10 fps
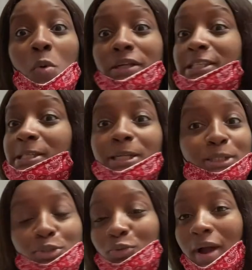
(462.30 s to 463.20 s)
it's still
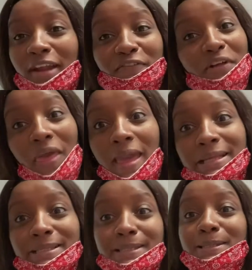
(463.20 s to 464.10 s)
too hot for
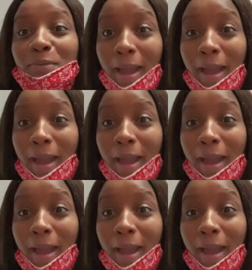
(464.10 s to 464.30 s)
this, okay?